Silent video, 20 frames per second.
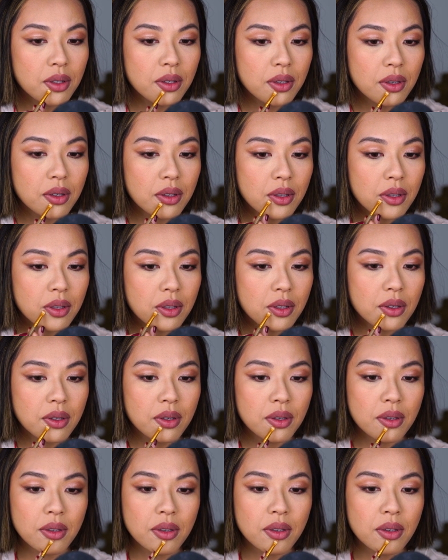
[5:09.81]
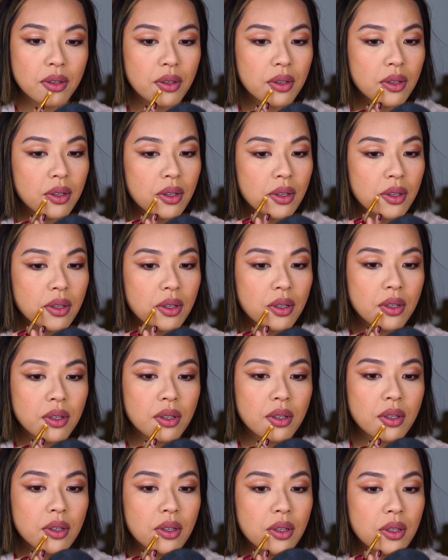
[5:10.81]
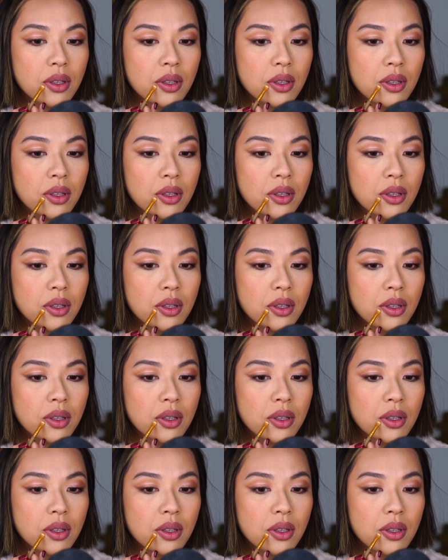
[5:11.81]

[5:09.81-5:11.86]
Nobody speaks.